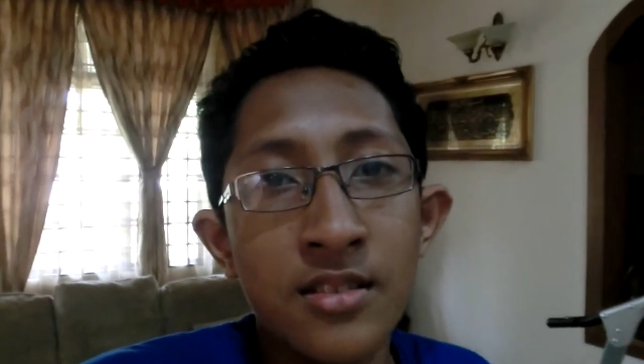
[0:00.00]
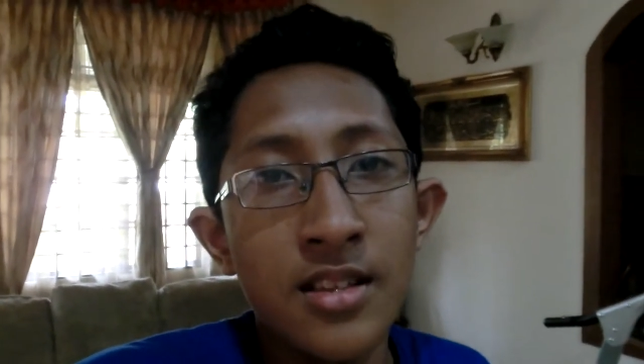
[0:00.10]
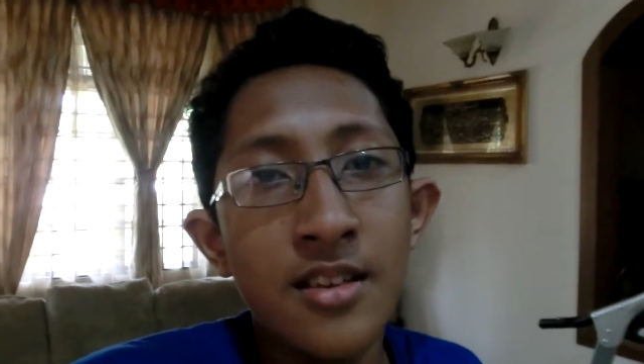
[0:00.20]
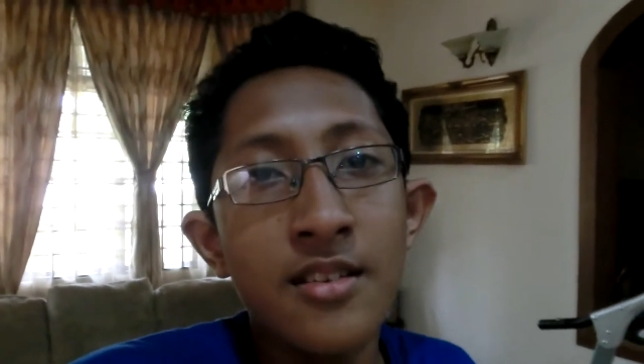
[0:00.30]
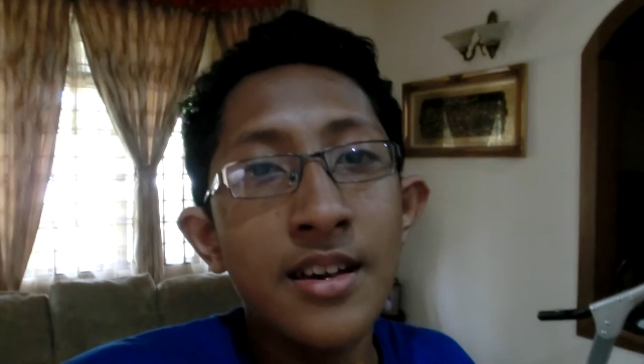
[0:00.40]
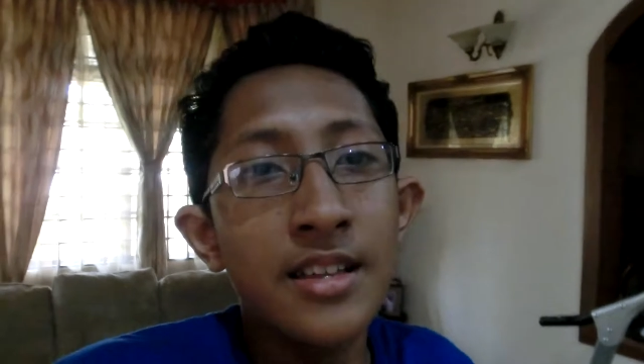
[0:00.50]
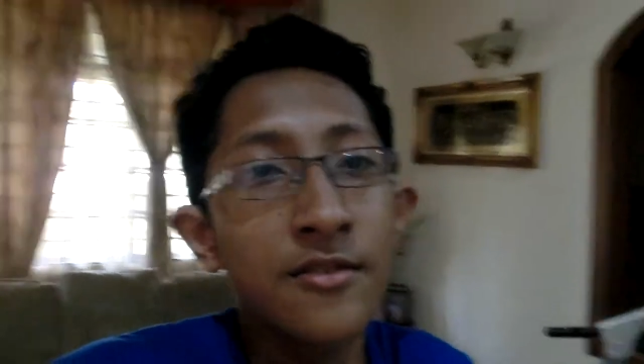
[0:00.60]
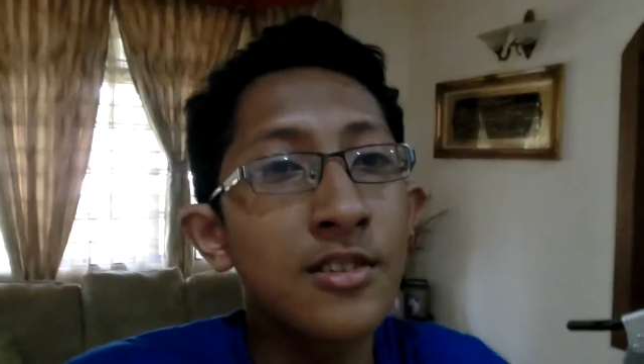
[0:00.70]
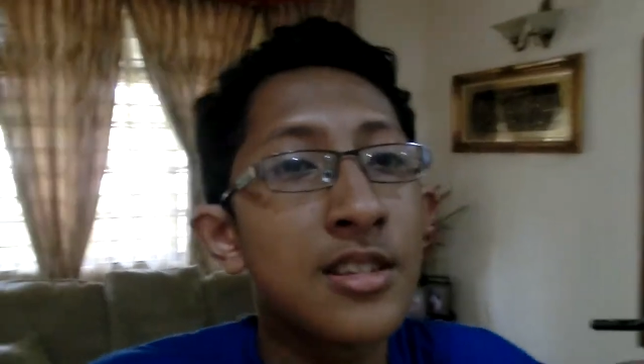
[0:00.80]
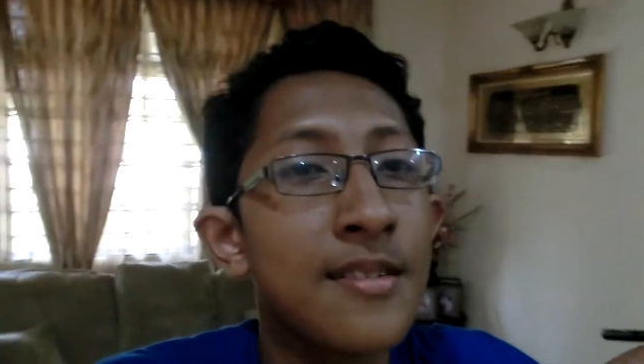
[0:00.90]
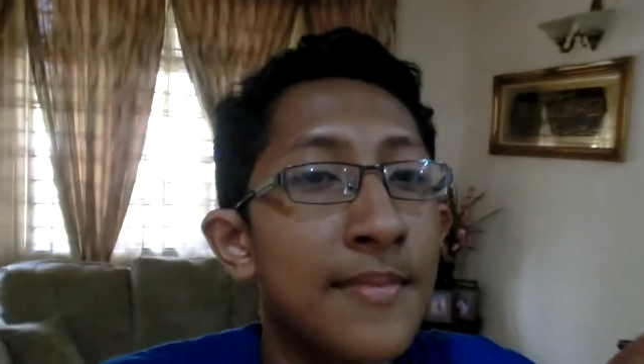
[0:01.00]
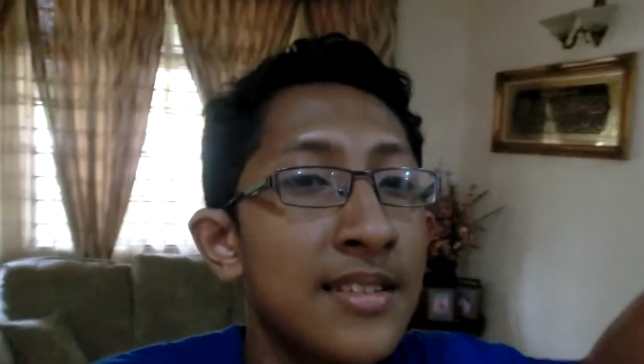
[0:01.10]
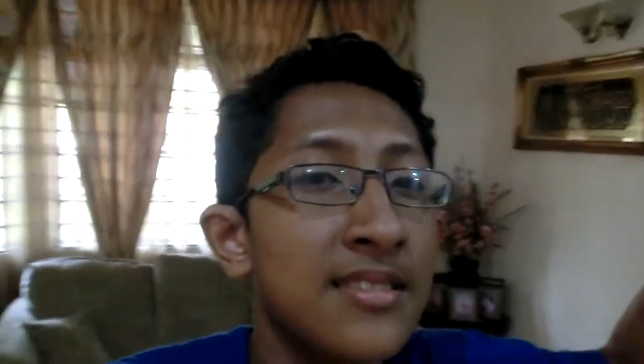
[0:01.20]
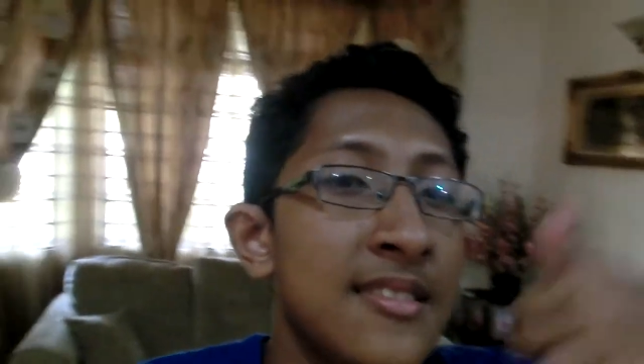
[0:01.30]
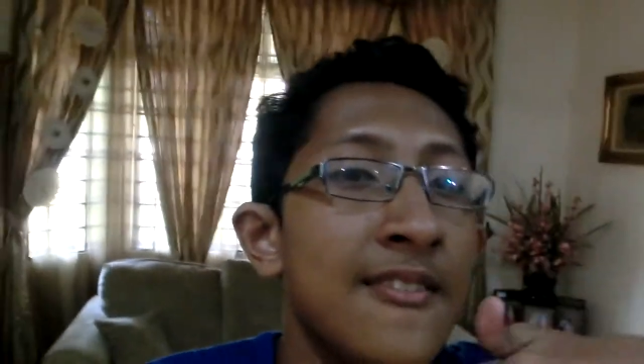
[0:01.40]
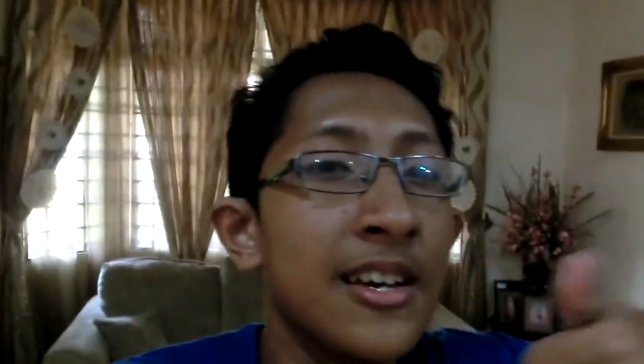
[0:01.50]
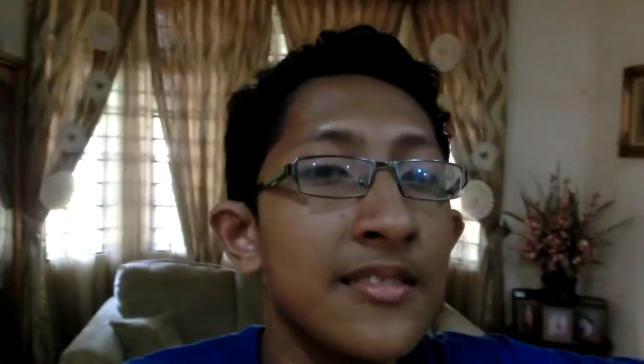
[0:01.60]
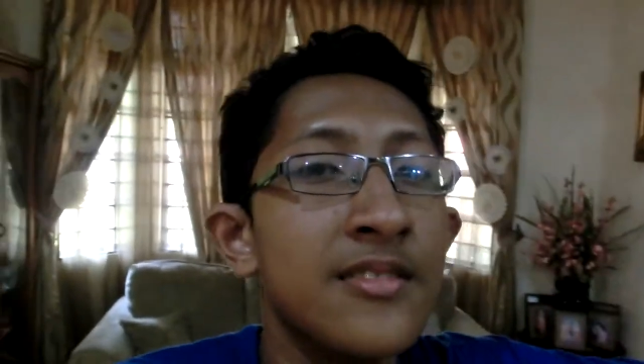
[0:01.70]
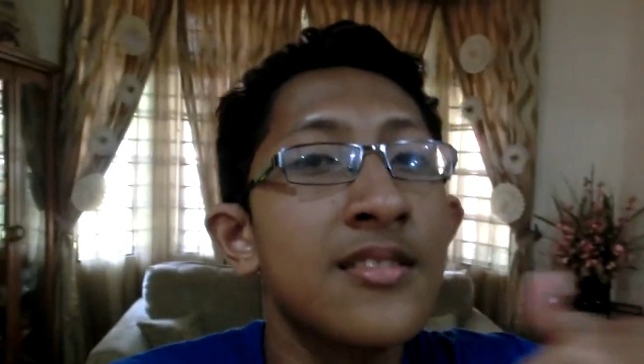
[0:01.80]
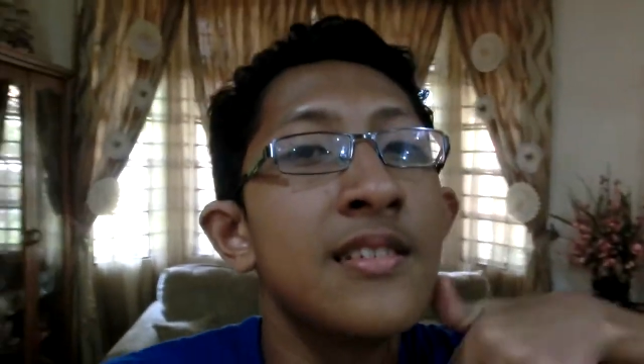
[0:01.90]
thank you guys for watching please leave like and
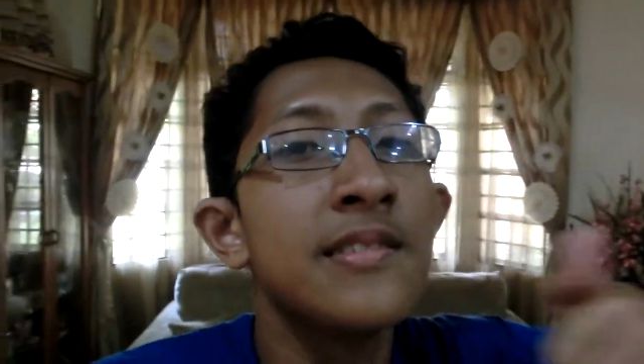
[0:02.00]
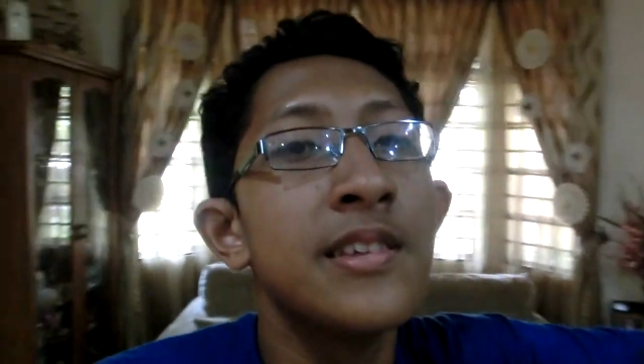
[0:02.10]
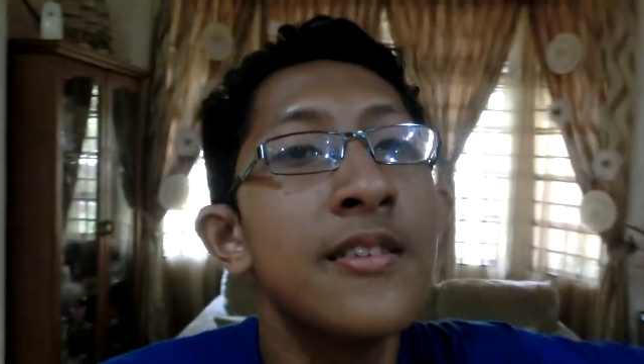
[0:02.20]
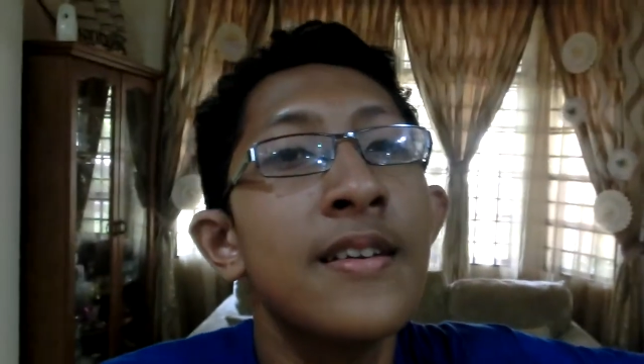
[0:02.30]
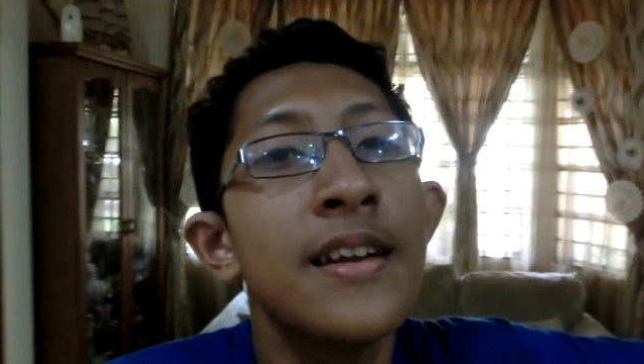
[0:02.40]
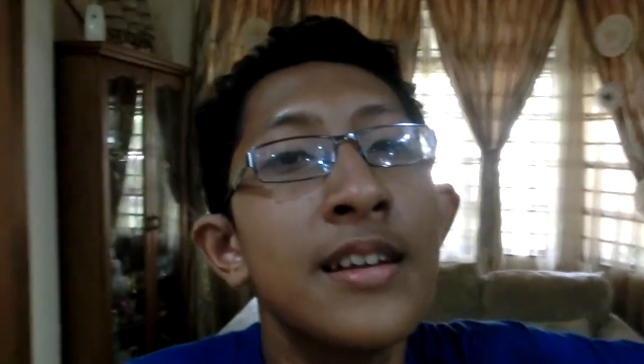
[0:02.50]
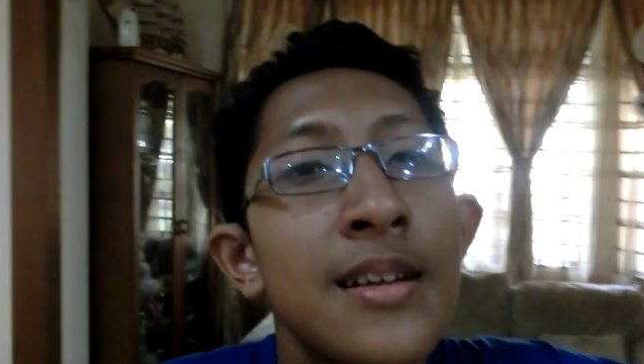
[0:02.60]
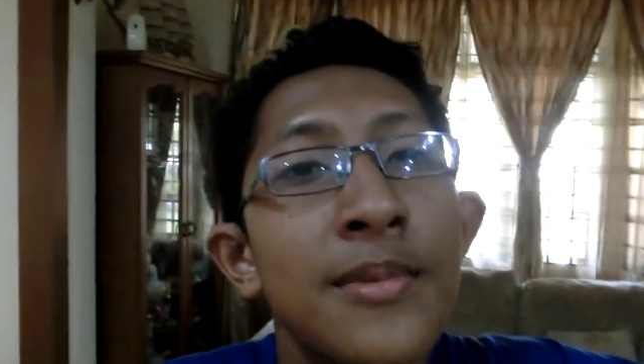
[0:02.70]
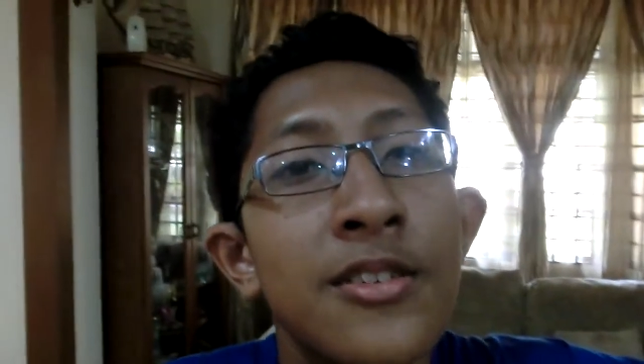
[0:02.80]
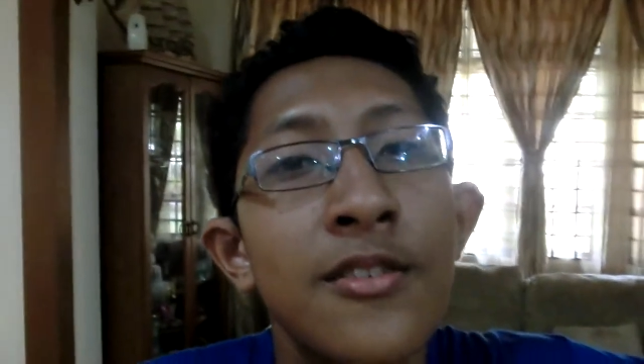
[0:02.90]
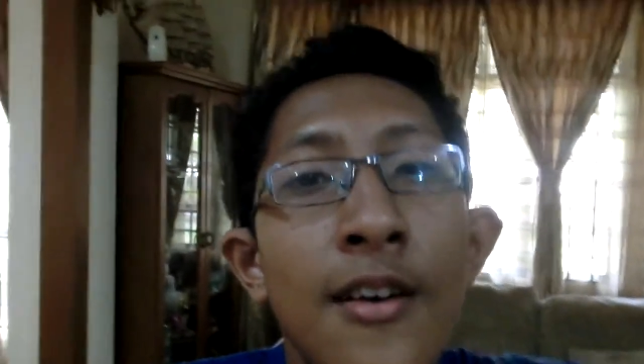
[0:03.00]
subscribe see you in the next episode